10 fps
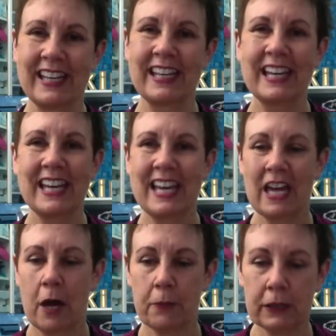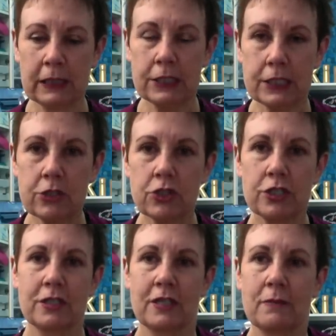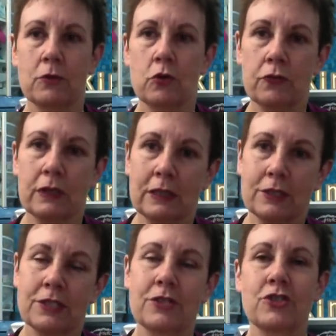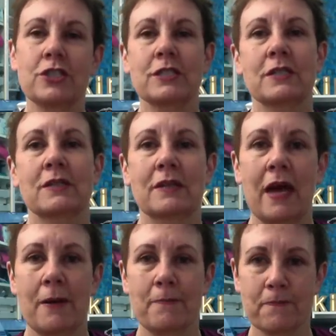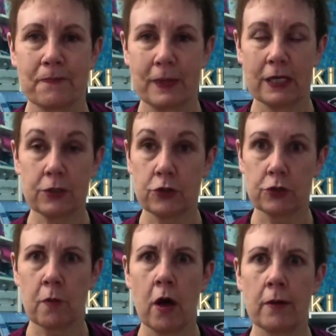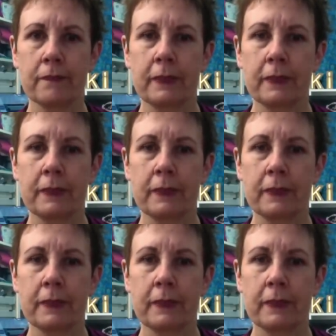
a couple little stitches and then move and little stitches and yeah, because they're so small.